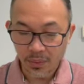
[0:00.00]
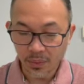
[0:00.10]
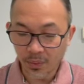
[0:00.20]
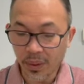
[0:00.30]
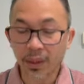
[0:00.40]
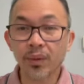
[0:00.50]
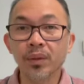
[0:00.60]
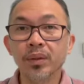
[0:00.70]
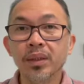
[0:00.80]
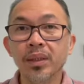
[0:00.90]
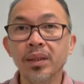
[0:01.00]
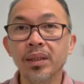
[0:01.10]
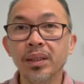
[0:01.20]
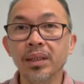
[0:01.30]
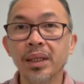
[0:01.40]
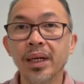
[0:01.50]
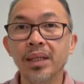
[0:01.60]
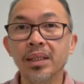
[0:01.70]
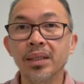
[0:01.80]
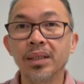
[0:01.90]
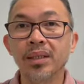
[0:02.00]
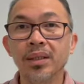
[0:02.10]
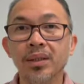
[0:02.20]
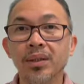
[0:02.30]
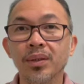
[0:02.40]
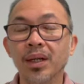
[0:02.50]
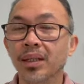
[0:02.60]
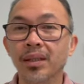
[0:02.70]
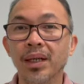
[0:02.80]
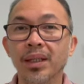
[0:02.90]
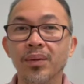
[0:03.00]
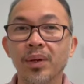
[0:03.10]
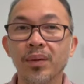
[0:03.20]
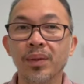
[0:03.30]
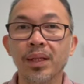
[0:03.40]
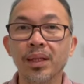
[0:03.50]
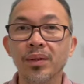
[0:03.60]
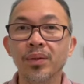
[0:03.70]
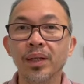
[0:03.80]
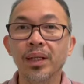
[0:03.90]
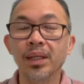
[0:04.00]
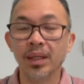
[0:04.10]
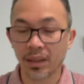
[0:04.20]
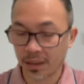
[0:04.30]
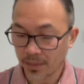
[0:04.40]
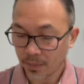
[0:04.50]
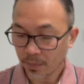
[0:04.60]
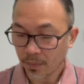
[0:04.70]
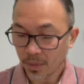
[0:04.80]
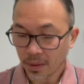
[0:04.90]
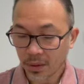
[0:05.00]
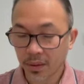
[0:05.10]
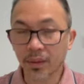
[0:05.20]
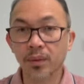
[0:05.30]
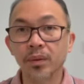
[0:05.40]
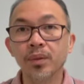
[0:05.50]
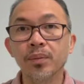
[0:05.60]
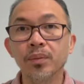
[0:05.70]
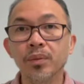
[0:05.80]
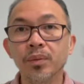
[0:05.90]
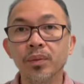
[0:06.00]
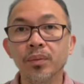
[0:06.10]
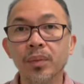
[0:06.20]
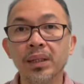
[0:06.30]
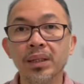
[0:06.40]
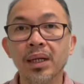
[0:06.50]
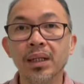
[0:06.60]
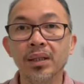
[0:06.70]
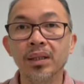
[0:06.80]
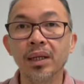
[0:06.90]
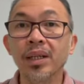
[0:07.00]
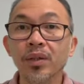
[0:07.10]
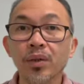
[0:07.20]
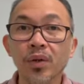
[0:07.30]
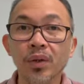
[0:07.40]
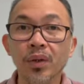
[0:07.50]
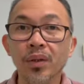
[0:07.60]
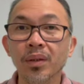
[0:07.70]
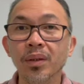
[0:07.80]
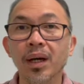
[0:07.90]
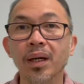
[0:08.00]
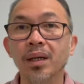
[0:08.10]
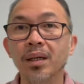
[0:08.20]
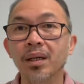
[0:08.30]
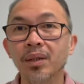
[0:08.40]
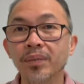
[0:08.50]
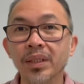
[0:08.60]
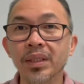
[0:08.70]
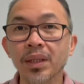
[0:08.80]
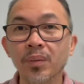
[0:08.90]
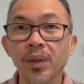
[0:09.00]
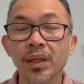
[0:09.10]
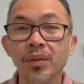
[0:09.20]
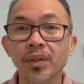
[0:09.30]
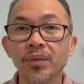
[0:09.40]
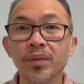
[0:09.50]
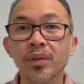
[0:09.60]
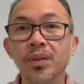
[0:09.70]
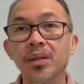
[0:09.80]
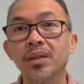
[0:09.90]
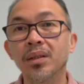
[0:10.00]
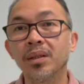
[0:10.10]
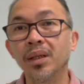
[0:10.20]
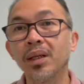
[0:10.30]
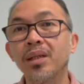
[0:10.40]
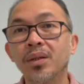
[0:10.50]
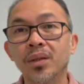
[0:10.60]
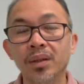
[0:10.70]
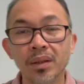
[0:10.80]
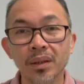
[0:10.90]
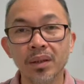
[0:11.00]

Well, in this case, you can't get away with it already. So you must not ignore. Like, you've seen someone on the floor, ignore.